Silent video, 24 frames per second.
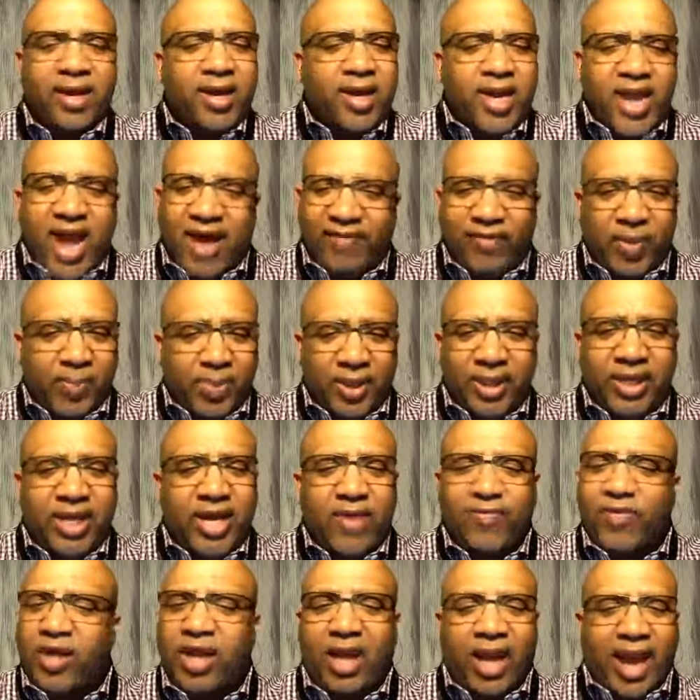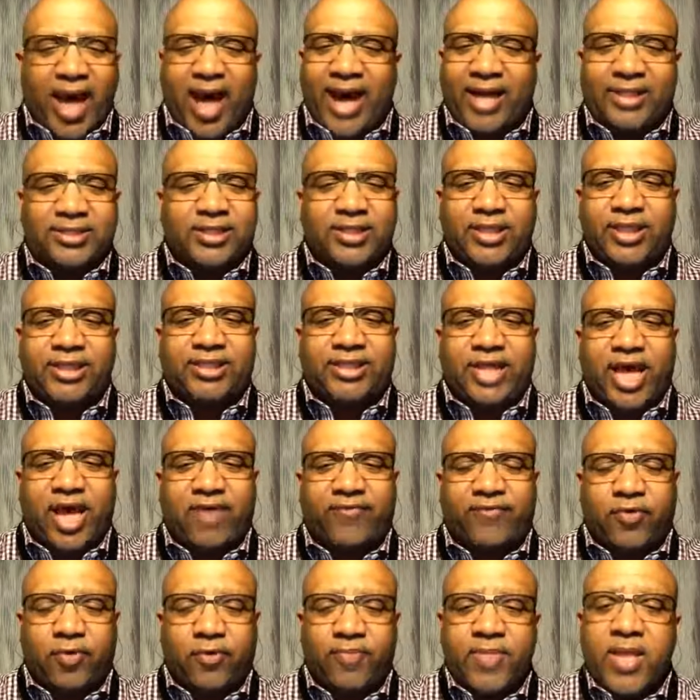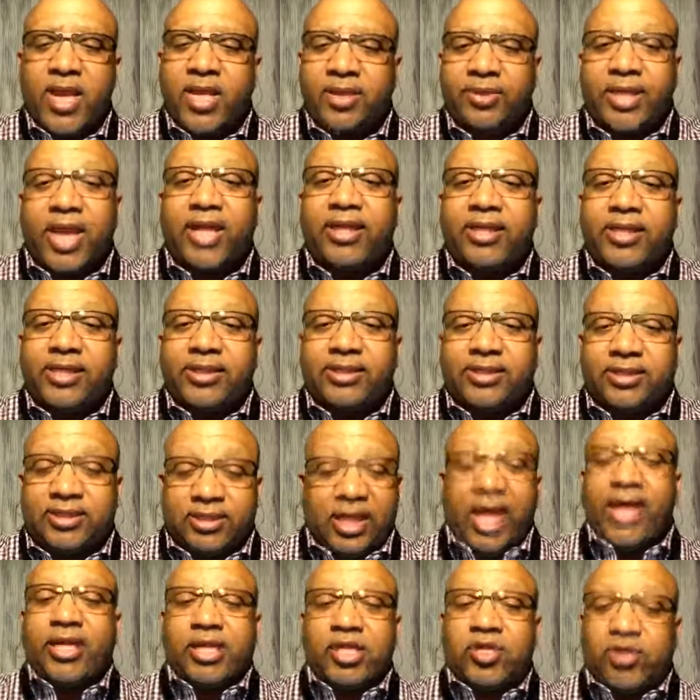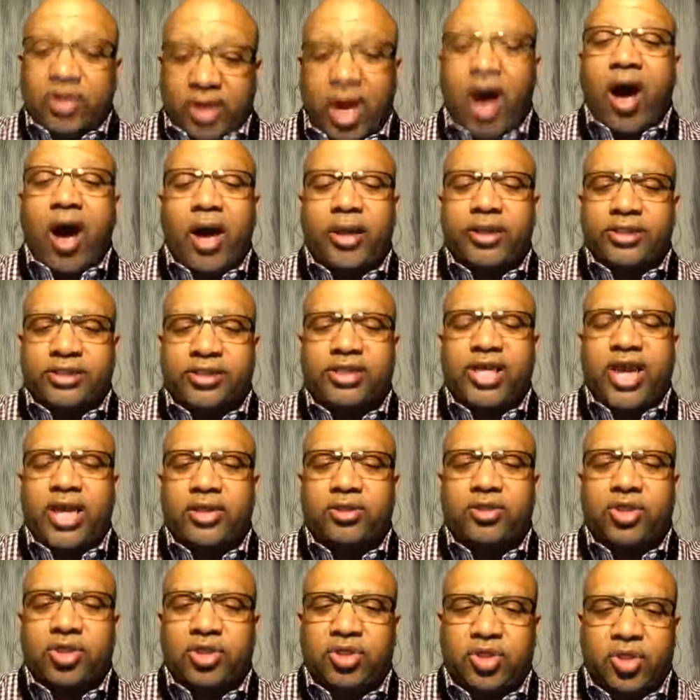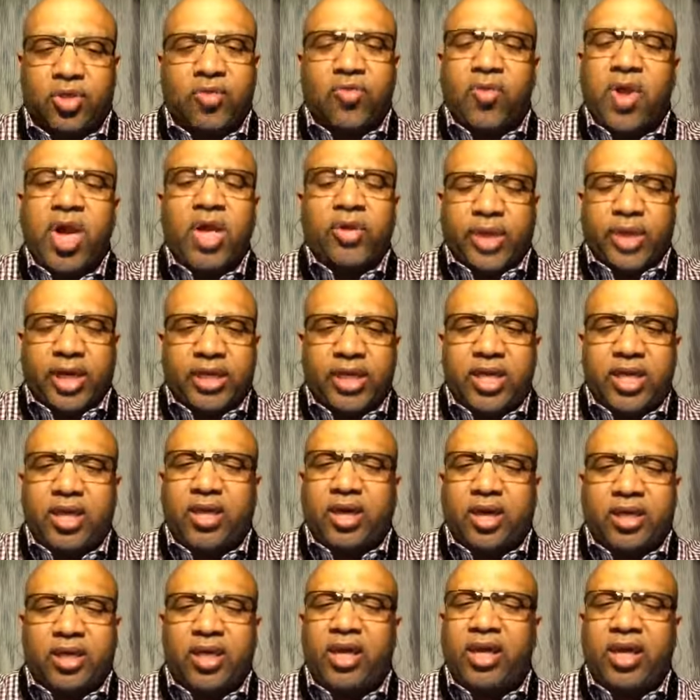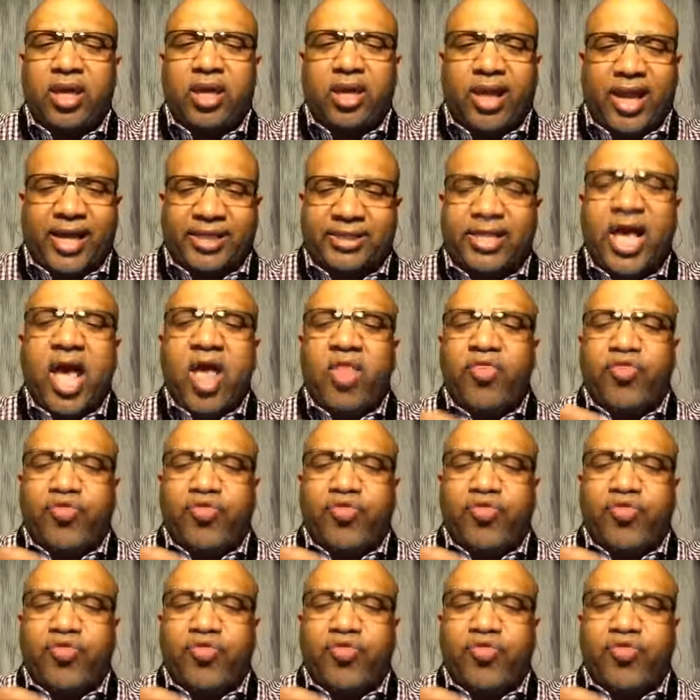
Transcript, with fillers: Never believe the lies of the devil that he's that God is saying to you that he could kill us.